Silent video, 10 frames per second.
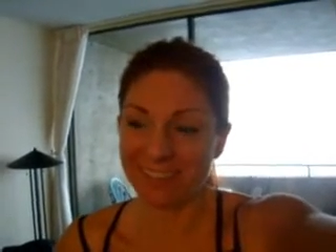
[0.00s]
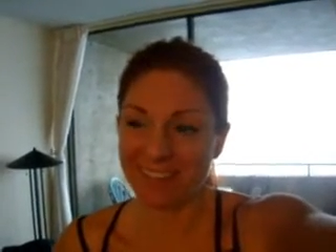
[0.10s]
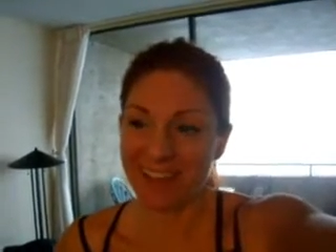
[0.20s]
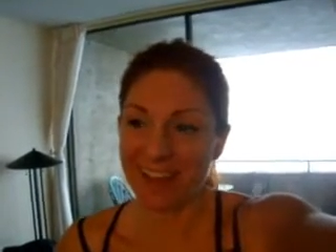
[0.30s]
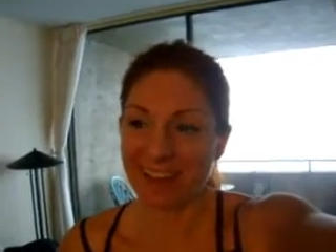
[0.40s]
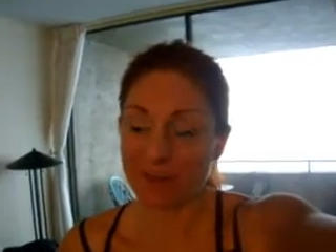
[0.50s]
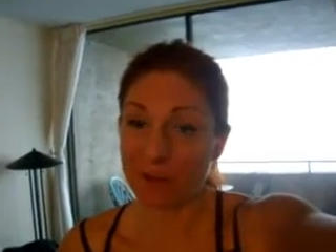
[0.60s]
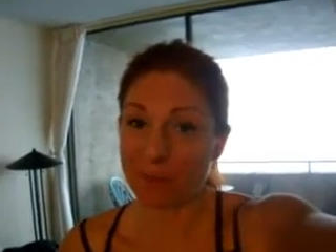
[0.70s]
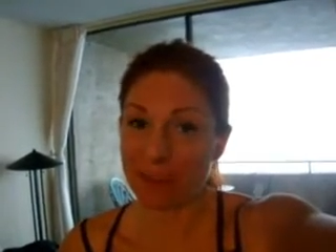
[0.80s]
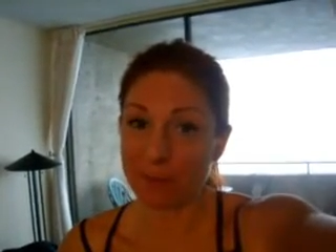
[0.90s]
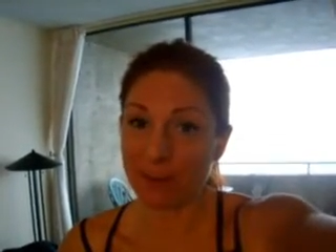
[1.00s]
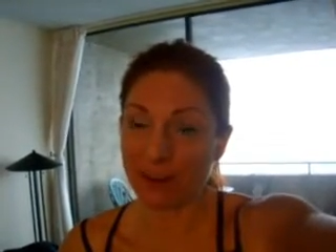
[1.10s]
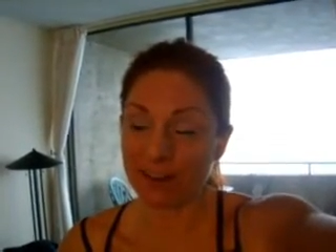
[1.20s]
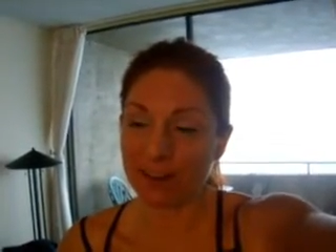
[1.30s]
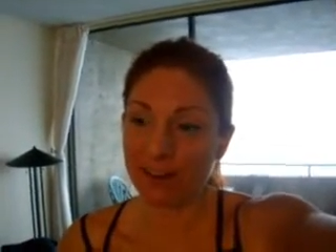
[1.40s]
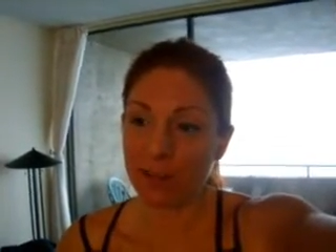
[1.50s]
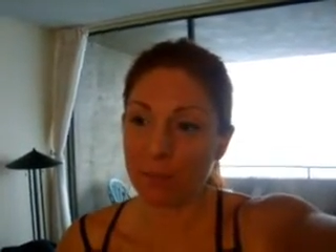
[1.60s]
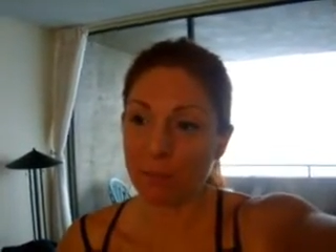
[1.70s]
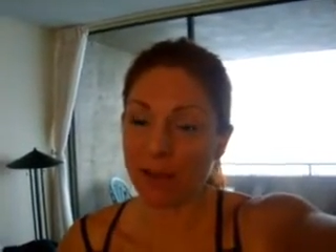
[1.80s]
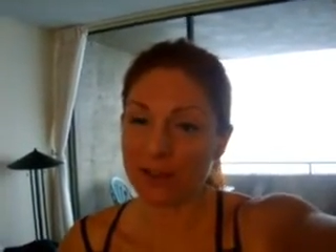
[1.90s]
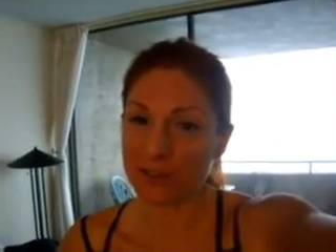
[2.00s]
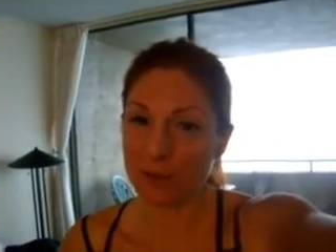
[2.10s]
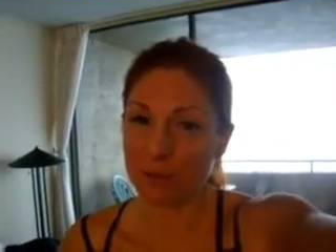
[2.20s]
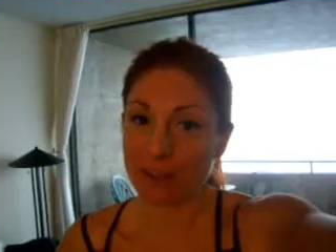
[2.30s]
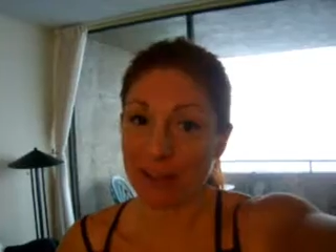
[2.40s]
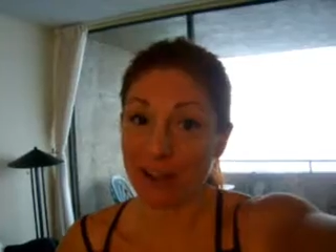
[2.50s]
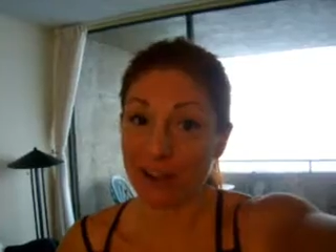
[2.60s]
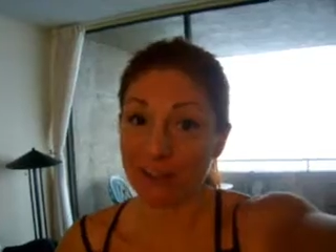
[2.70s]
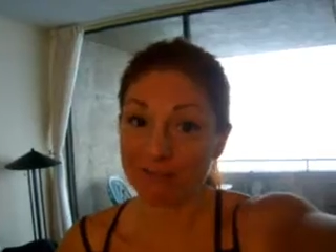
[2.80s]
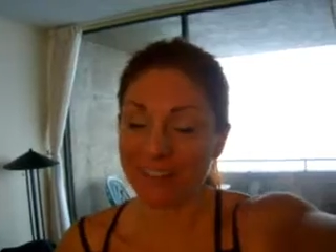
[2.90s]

I don't want to be a hypocrite, but I also don't want to be a liar.